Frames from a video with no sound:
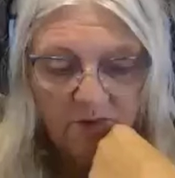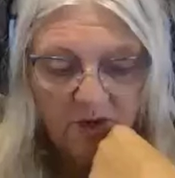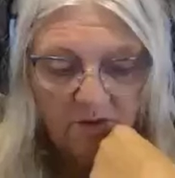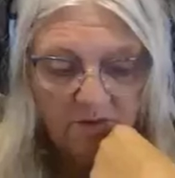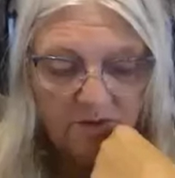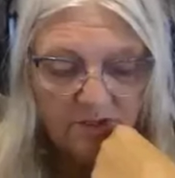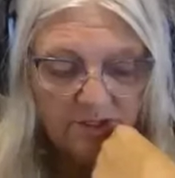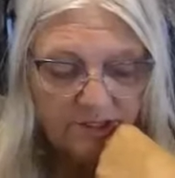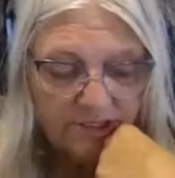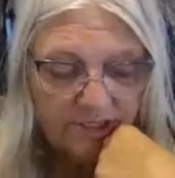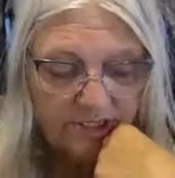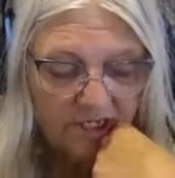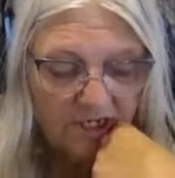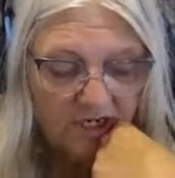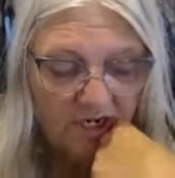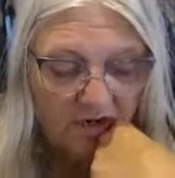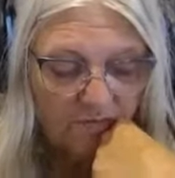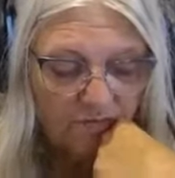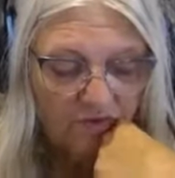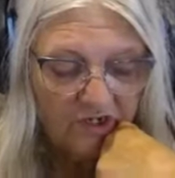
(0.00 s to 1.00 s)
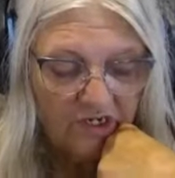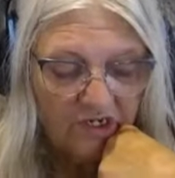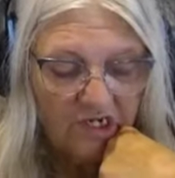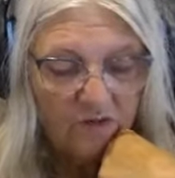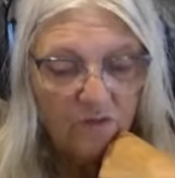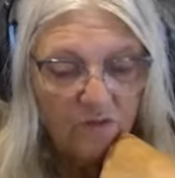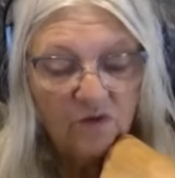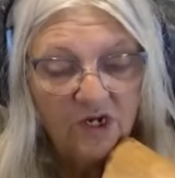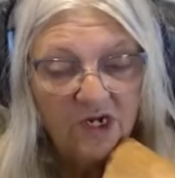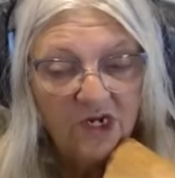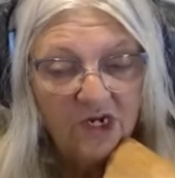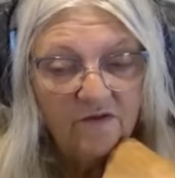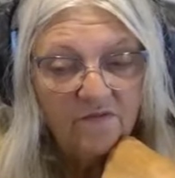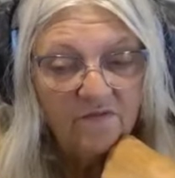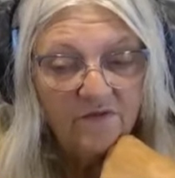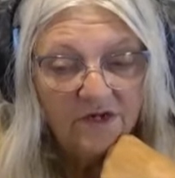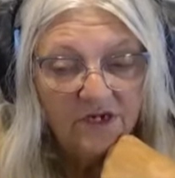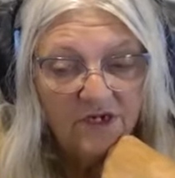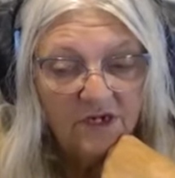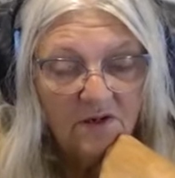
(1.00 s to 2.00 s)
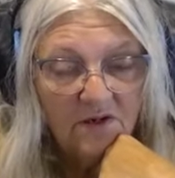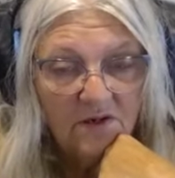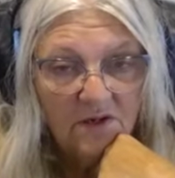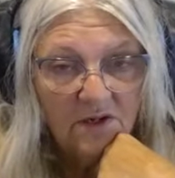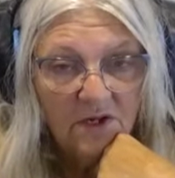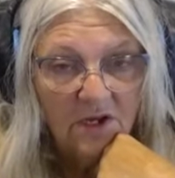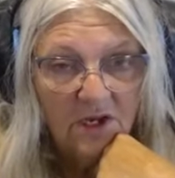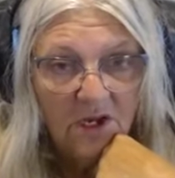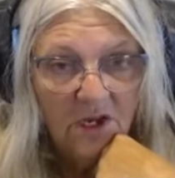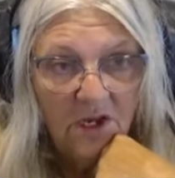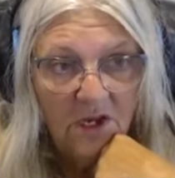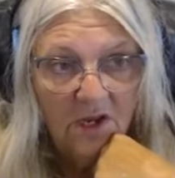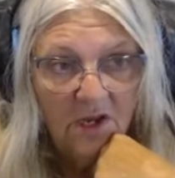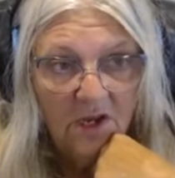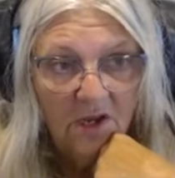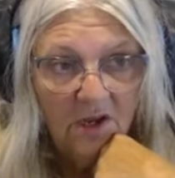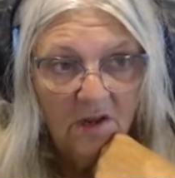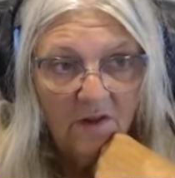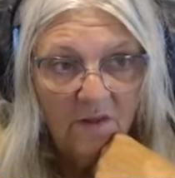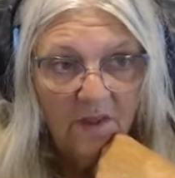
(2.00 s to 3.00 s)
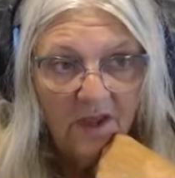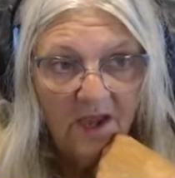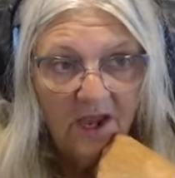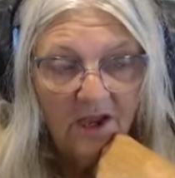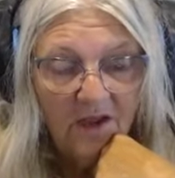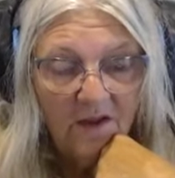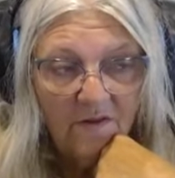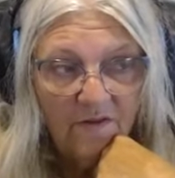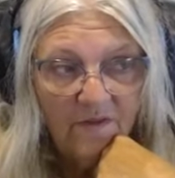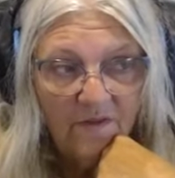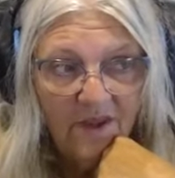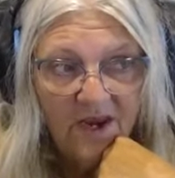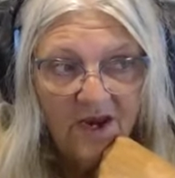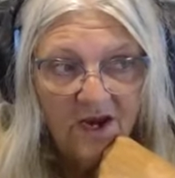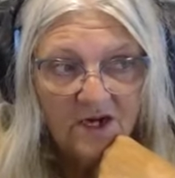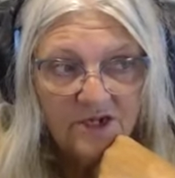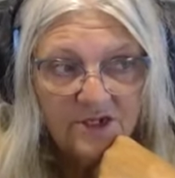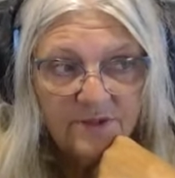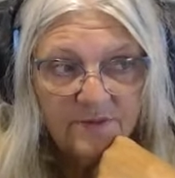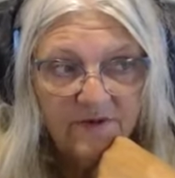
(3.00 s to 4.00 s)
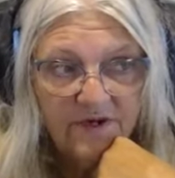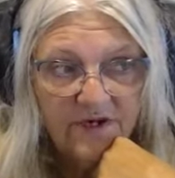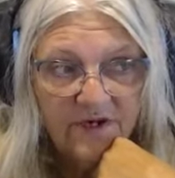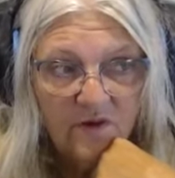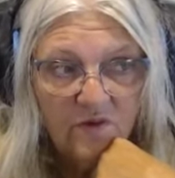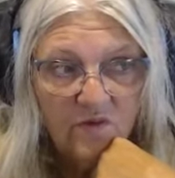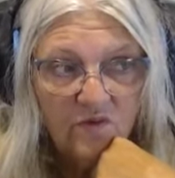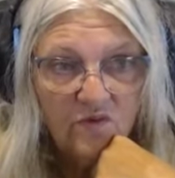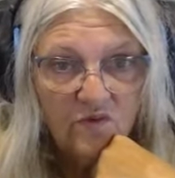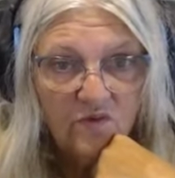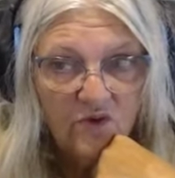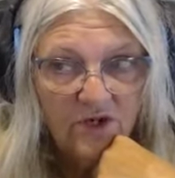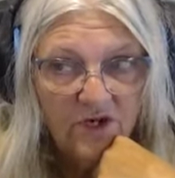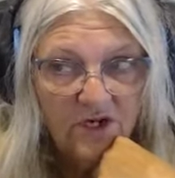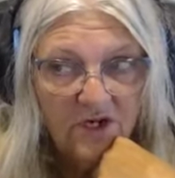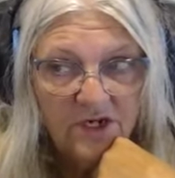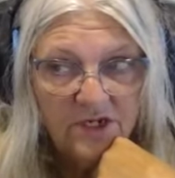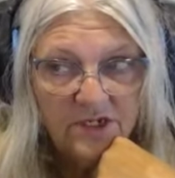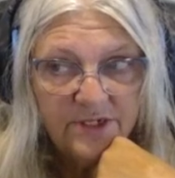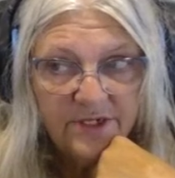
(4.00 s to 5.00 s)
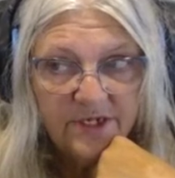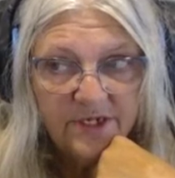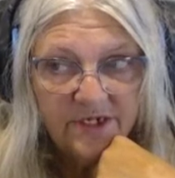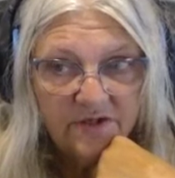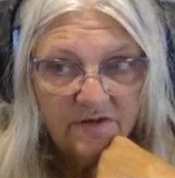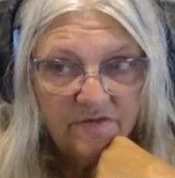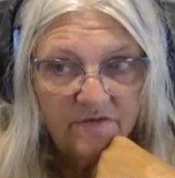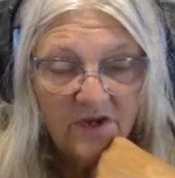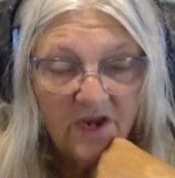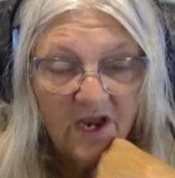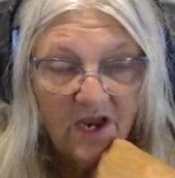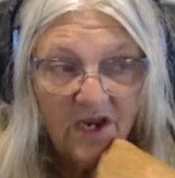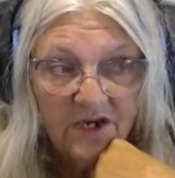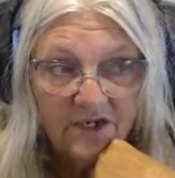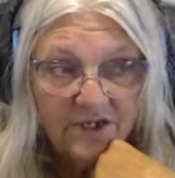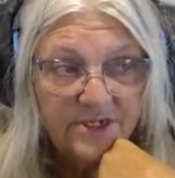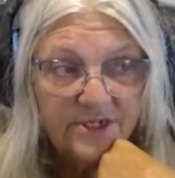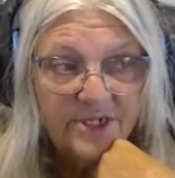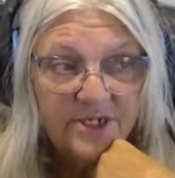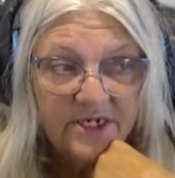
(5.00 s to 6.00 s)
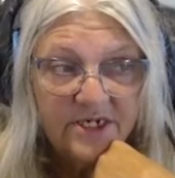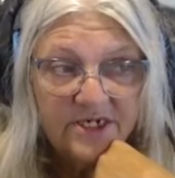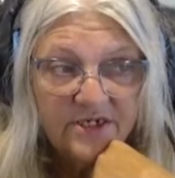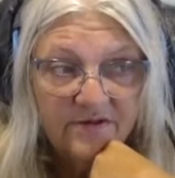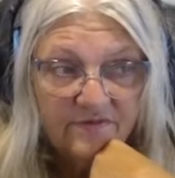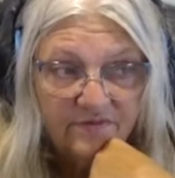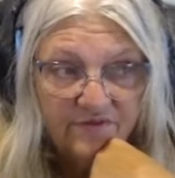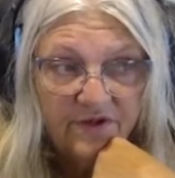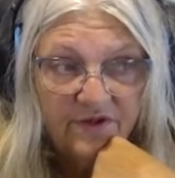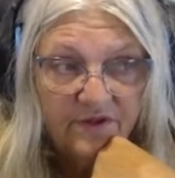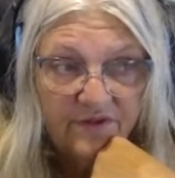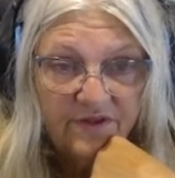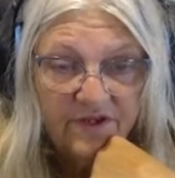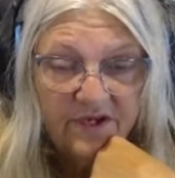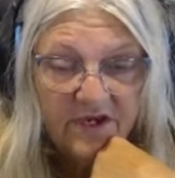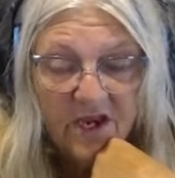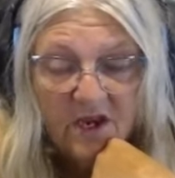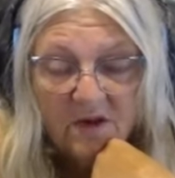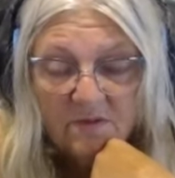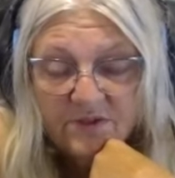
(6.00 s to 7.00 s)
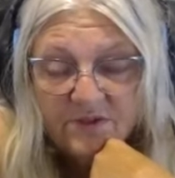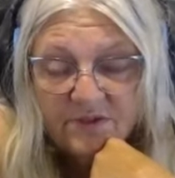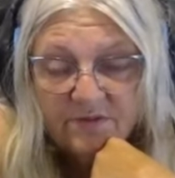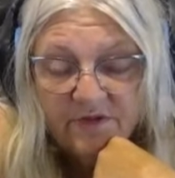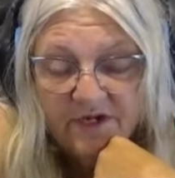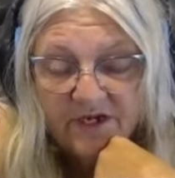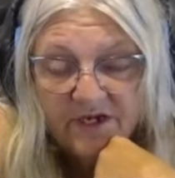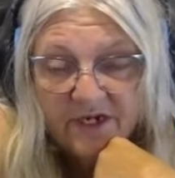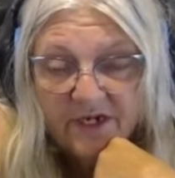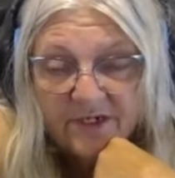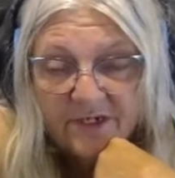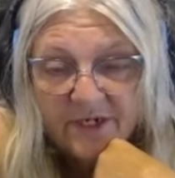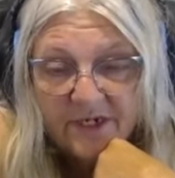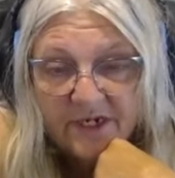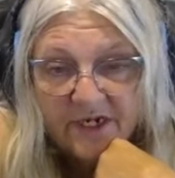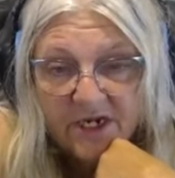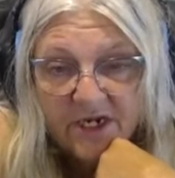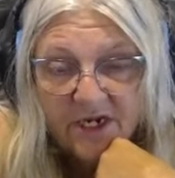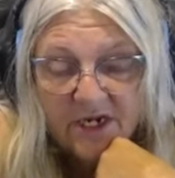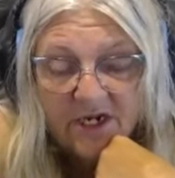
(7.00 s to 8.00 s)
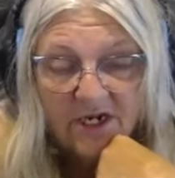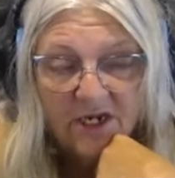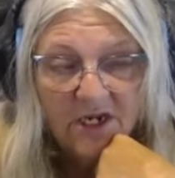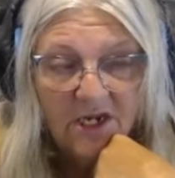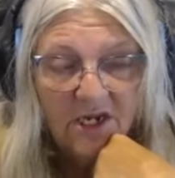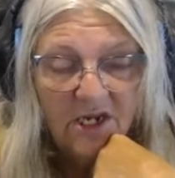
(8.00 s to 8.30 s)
moment, and I really, really feel that there has been a really significant. I had a significant thing happen to me yesterday.